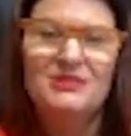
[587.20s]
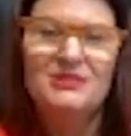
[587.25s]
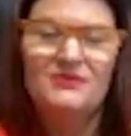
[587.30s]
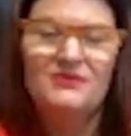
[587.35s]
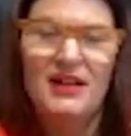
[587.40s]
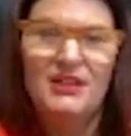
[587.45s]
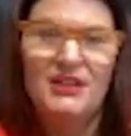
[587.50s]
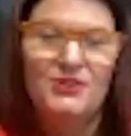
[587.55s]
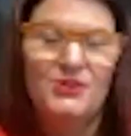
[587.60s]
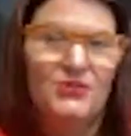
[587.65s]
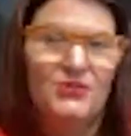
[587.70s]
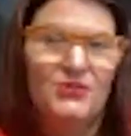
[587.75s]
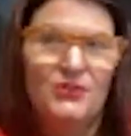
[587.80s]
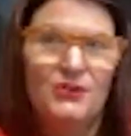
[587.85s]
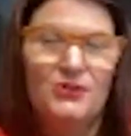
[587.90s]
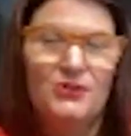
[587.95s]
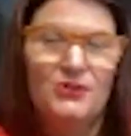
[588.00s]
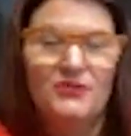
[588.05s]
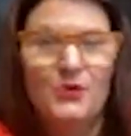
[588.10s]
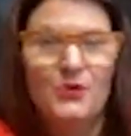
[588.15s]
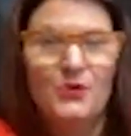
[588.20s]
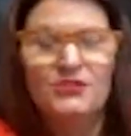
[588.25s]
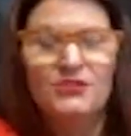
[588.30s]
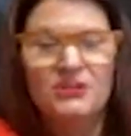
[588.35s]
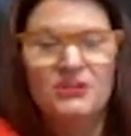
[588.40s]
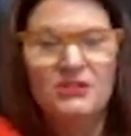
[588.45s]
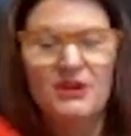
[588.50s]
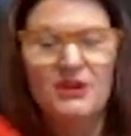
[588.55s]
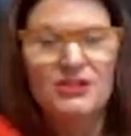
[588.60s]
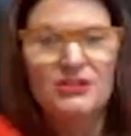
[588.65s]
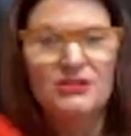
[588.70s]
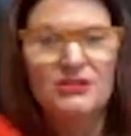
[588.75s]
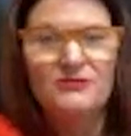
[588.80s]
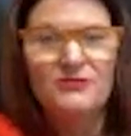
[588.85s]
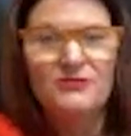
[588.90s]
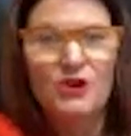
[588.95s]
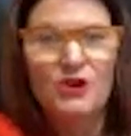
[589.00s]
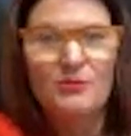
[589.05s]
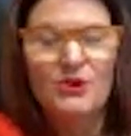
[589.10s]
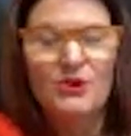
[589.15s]
fine. You're a third or fourth generation
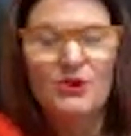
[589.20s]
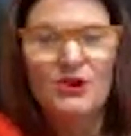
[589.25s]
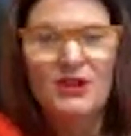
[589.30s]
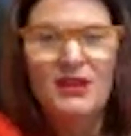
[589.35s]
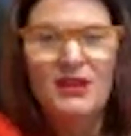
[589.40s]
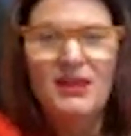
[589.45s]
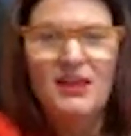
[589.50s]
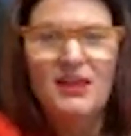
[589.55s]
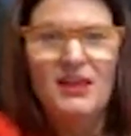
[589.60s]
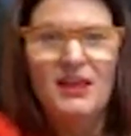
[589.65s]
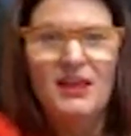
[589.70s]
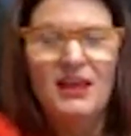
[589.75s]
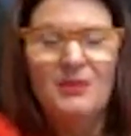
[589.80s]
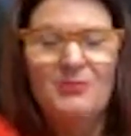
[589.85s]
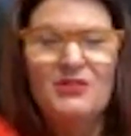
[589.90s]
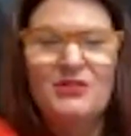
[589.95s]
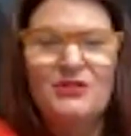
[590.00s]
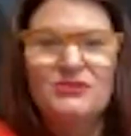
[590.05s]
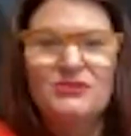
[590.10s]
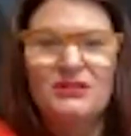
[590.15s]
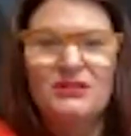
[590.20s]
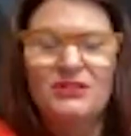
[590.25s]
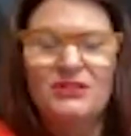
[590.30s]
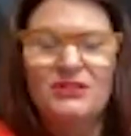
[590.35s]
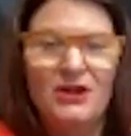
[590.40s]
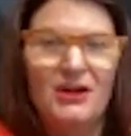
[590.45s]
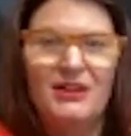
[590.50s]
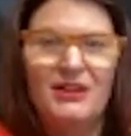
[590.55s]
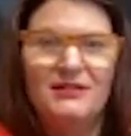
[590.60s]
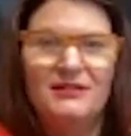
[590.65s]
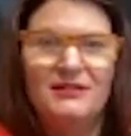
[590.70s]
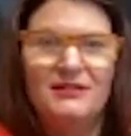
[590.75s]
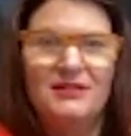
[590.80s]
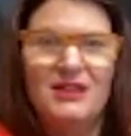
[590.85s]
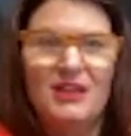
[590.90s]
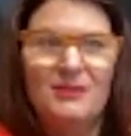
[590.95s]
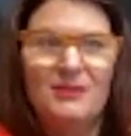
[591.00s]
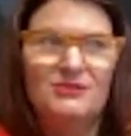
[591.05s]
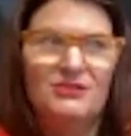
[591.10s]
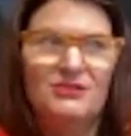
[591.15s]
farmer, but there's a lot that
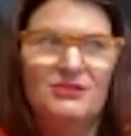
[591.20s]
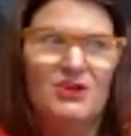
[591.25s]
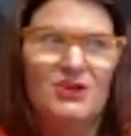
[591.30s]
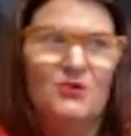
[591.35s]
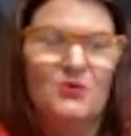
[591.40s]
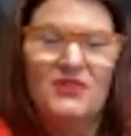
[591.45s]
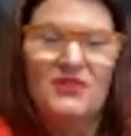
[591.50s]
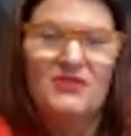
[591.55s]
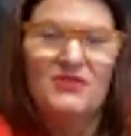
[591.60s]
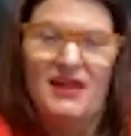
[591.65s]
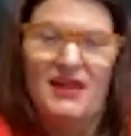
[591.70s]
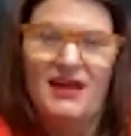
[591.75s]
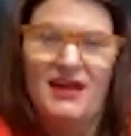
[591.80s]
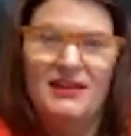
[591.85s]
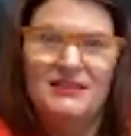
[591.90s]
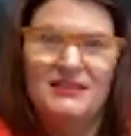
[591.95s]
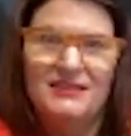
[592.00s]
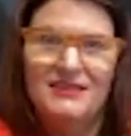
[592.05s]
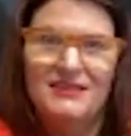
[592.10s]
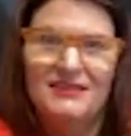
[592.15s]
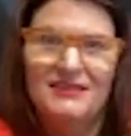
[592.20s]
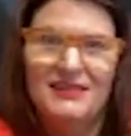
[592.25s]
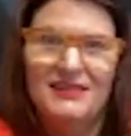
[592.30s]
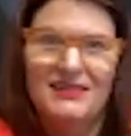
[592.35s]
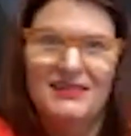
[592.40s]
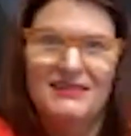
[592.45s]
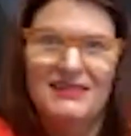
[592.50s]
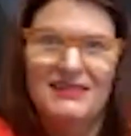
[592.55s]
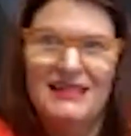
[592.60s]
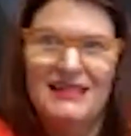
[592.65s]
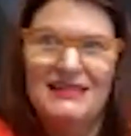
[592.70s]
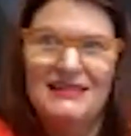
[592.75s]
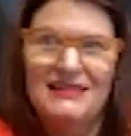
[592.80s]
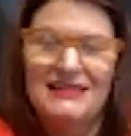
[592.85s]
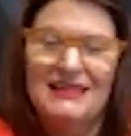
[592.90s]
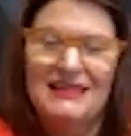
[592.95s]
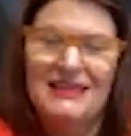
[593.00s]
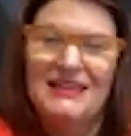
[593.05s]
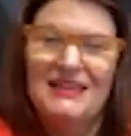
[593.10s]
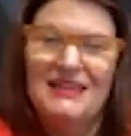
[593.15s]
comes along with that. Like,
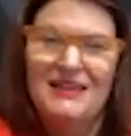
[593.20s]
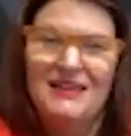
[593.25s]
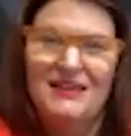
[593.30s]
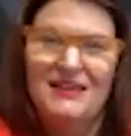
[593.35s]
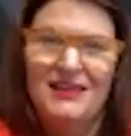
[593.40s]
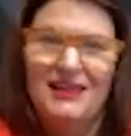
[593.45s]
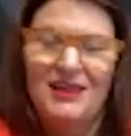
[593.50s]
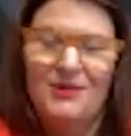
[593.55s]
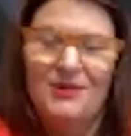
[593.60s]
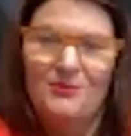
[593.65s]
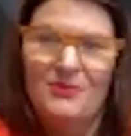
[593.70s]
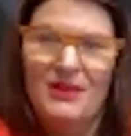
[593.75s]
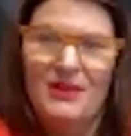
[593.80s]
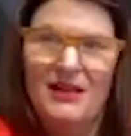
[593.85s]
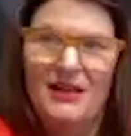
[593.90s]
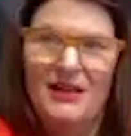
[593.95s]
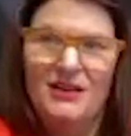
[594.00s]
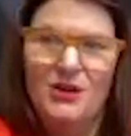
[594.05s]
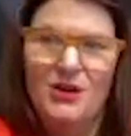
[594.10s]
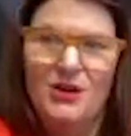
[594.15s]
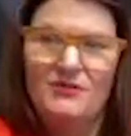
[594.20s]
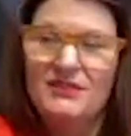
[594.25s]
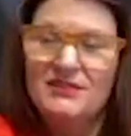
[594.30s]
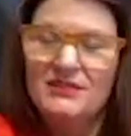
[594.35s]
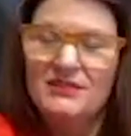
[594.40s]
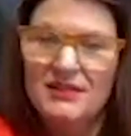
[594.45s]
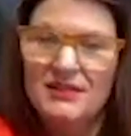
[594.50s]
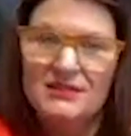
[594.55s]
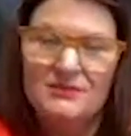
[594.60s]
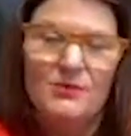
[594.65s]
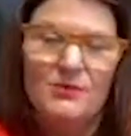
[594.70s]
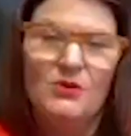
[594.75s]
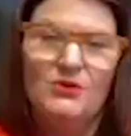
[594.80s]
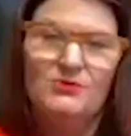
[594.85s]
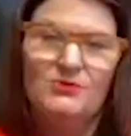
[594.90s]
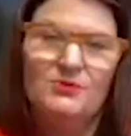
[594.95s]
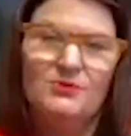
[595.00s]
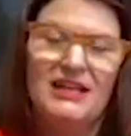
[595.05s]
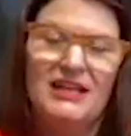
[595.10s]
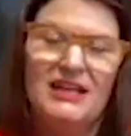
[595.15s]
I know I've discussed
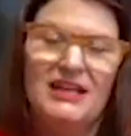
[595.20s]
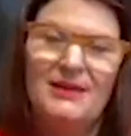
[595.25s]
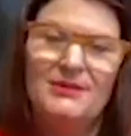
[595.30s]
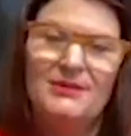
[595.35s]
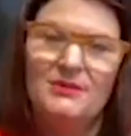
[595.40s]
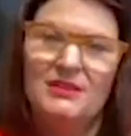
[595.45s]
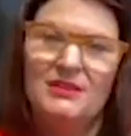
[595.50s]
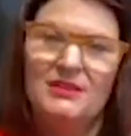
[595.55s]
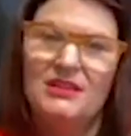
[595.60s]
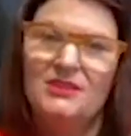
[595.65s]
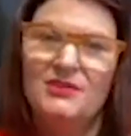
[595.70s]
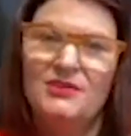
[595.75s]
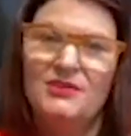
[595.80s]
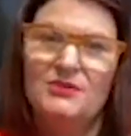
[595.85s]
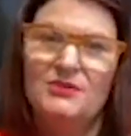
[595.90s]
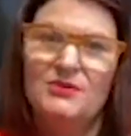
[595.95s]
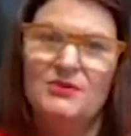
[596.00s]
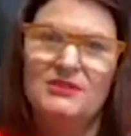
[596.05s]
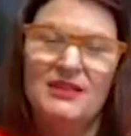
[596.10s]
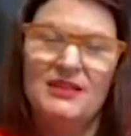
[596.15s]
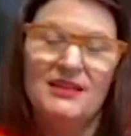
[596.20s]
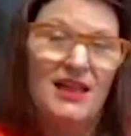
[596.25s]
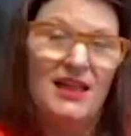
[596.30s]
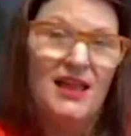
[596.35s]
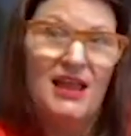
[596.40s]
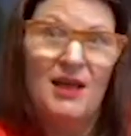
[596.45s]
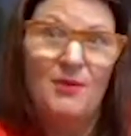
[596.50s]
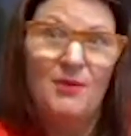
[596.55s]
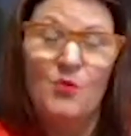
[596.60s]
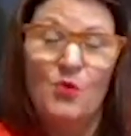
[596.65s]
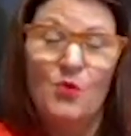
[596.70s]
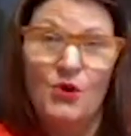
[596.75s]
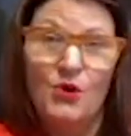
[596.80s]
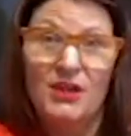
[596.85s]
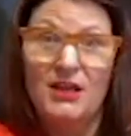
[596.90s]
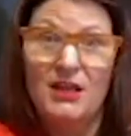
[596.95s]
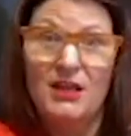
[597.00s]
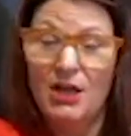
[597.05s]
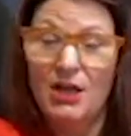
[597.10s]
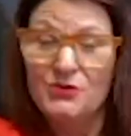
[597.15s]
multiple times with individuals like, hey, I'm
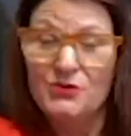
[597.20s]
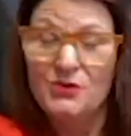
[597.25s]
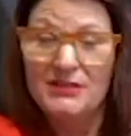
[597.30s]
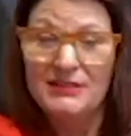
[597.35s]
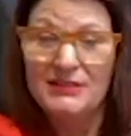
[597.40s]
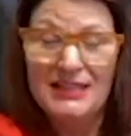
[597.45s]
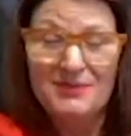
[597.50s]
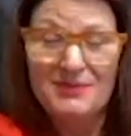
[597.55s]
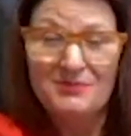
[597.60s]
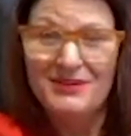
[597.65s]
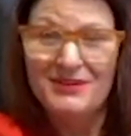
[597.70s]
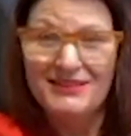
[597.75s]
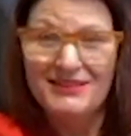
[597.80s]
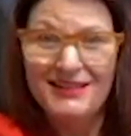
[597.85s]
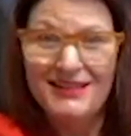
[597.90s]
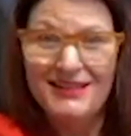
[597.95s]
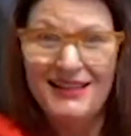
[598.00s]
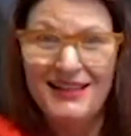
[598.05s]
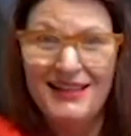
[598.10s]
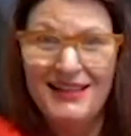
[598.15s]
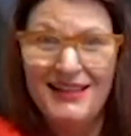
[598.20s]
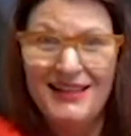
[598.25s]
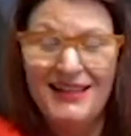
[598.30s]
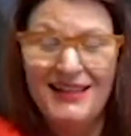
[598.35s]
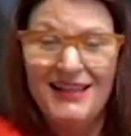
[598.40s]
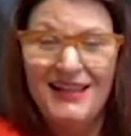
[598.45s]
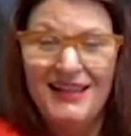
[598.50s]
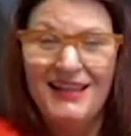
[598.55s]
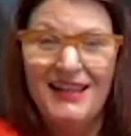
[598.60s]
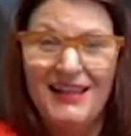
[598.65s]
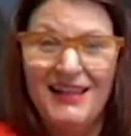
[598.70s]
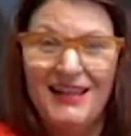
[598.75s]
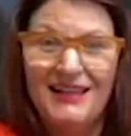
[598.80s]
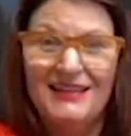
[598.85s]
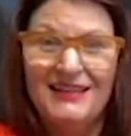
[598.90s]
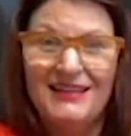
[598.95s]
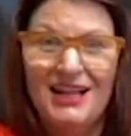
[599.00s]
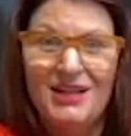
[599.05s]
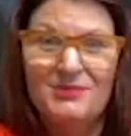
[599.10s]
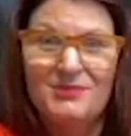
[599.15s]
working 110%
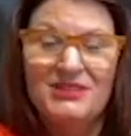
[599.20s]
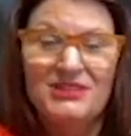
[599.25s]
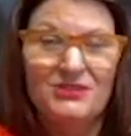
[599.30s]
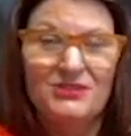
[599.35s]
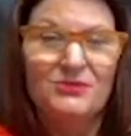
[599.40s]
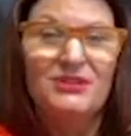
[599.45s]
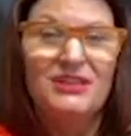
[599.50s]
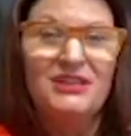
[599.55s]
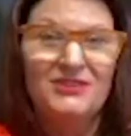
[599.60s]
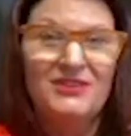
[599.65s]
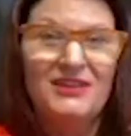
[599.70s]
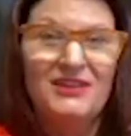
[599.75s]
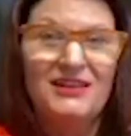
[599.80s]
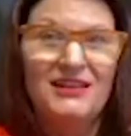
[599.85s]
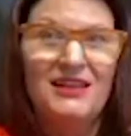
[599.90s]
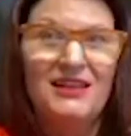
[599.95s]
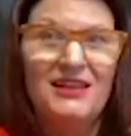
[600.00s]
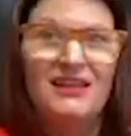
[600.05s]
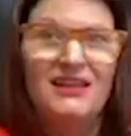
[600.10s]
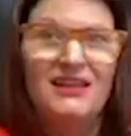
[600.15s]
and I'm still giving,